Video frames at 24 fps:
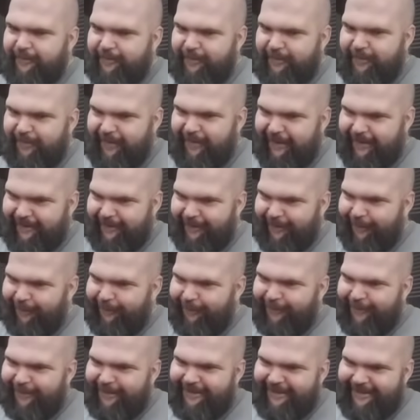like long
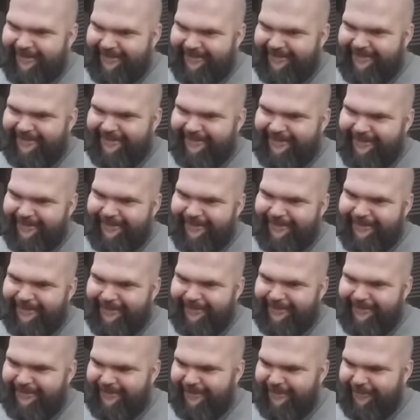running
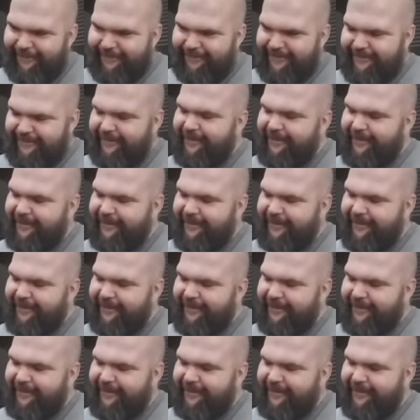jokes,